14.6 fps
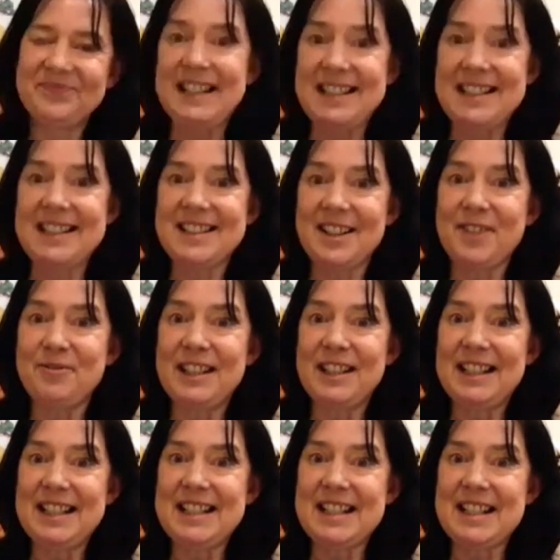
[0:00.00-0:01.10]
did.
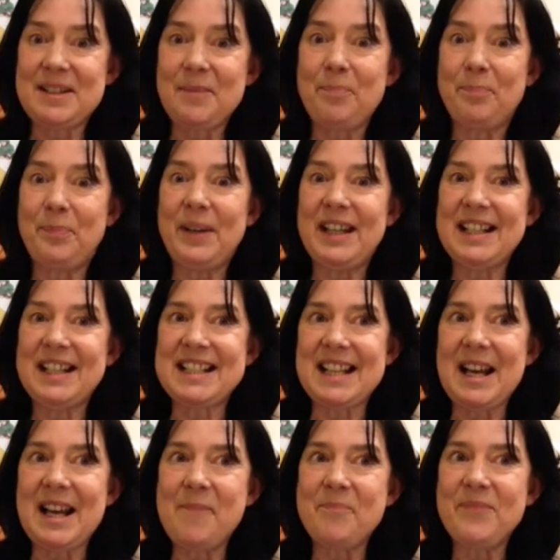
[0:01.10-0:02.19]
But
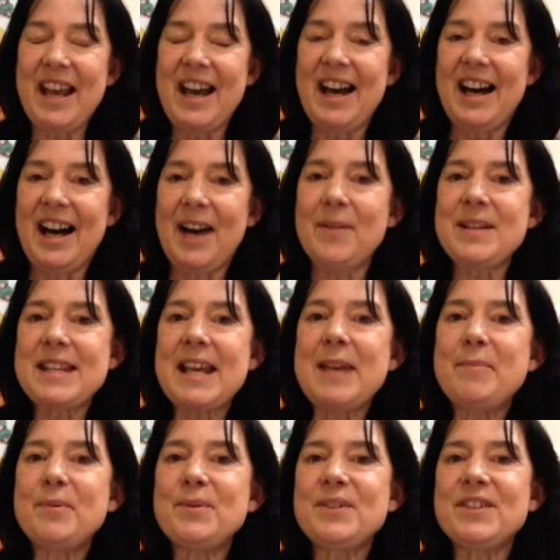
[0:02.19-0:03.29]
I was
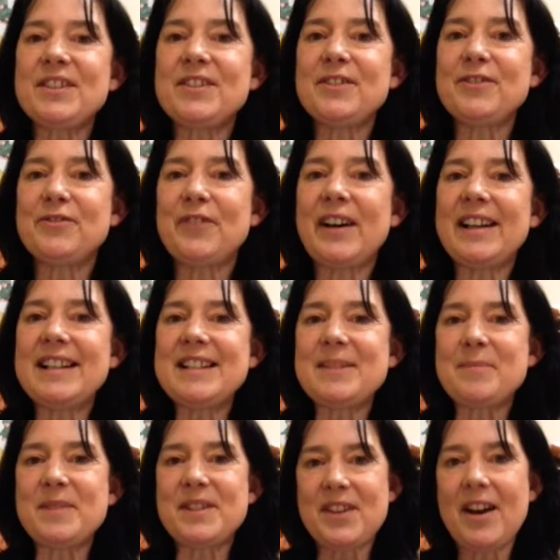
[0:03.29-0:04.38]
able to find
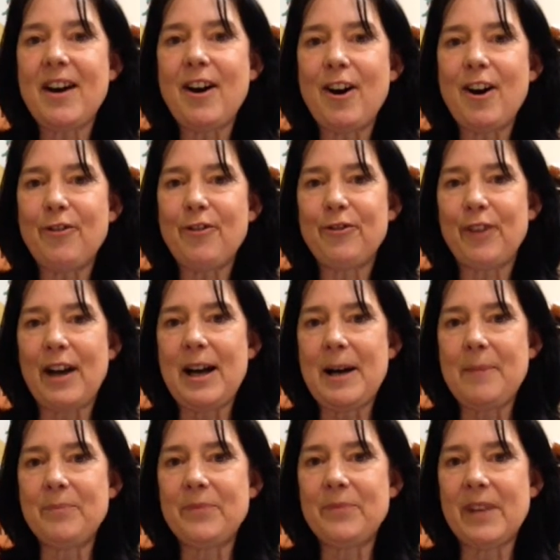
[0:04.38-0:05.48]
some staff,
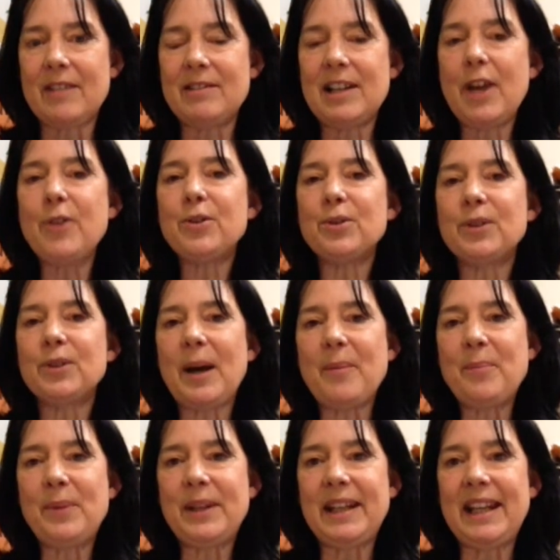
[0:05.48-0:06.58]
a local
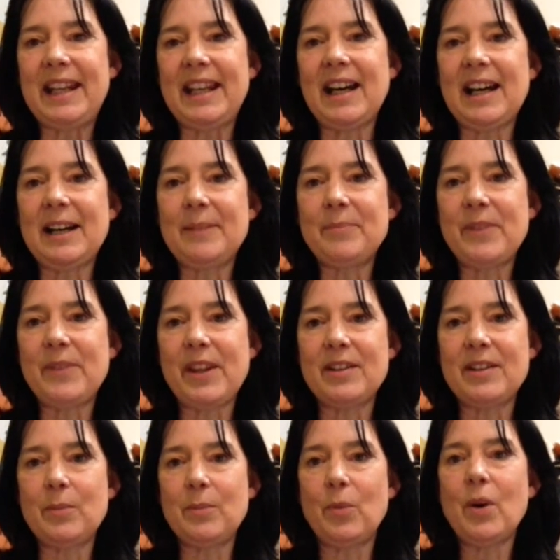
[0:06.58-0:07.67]
company that
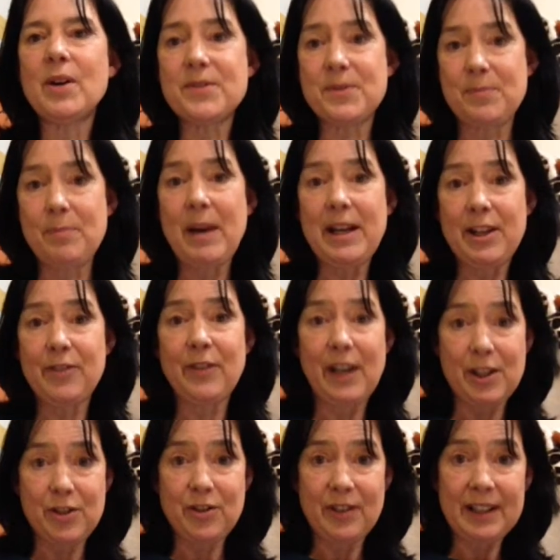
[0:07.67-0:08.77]
was
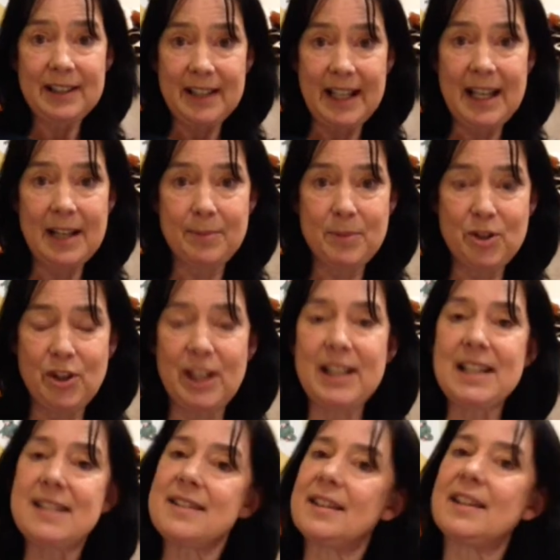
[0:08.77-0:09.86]
manufacturing. They had
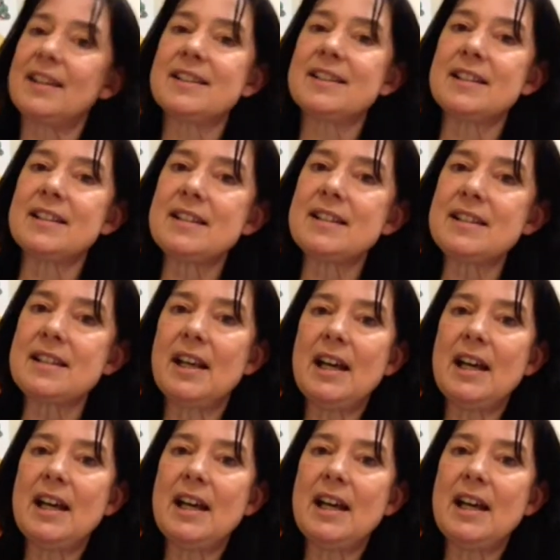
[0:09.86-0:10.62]
machinists and cutters,